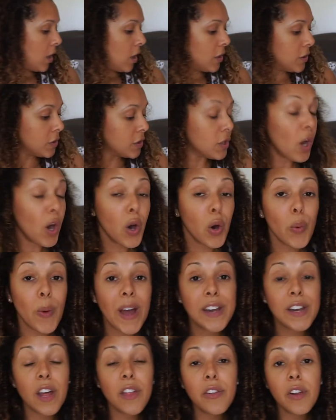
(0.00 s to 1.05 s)
So
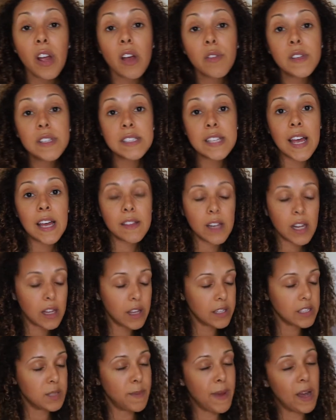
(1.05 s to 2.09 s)
another healthy snack that I
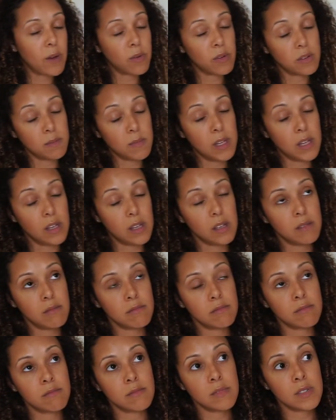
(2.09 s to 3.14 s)
like to pack with me
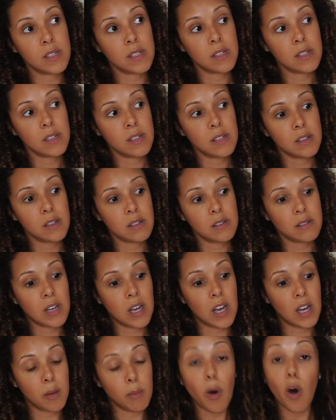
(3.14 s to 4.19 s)

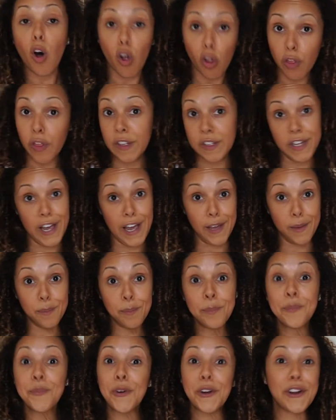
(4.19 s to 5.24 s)
all the time,
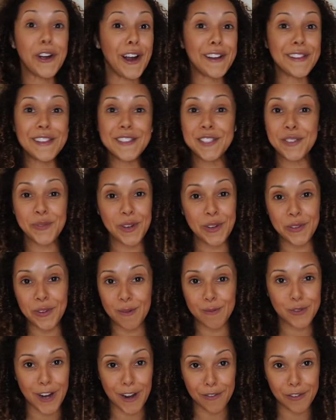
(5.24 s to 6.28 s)
regardless of whether
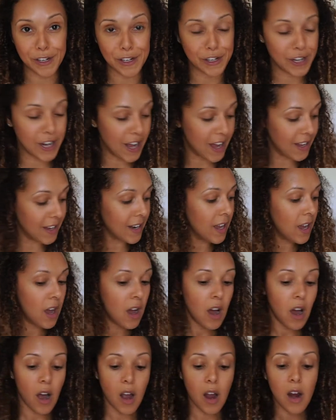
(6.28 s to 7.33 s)
I'm traveling or not,
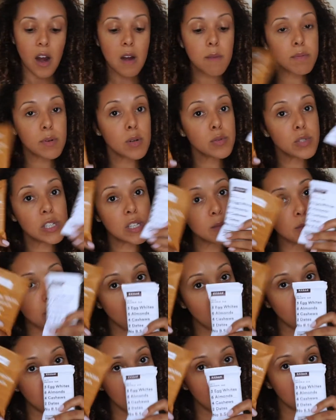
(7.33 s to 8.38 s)
are protein
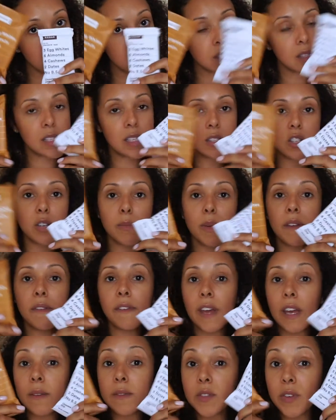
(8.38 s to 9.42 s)
bars. These are my
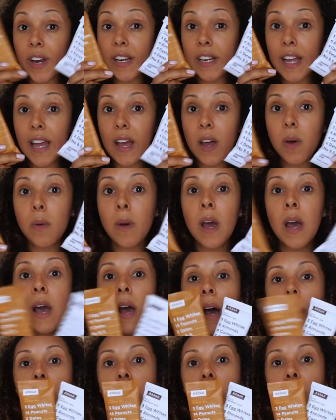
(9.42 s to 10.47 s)
faves right now.
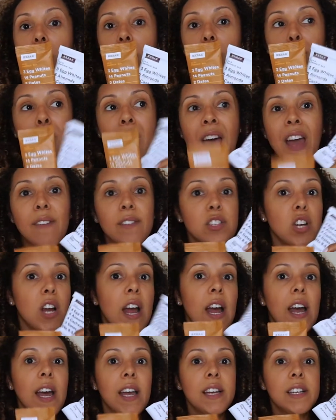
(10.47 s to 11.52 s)
I've
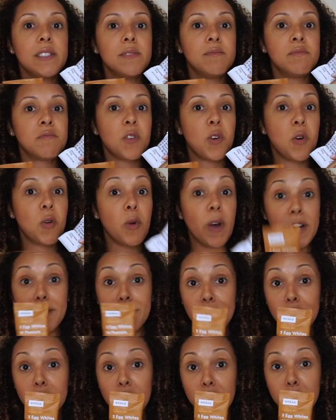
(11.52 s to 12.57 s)
tried quite a
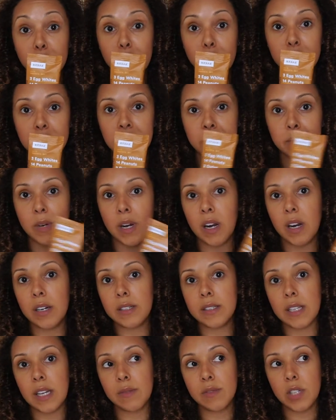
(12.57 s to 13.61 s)
few different protein
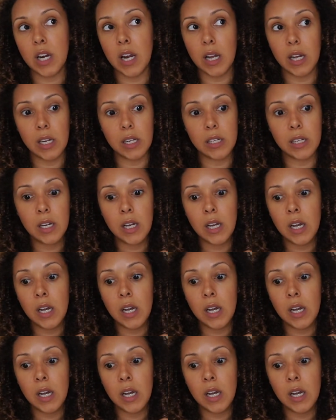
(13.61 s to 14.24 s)
bars. I've tried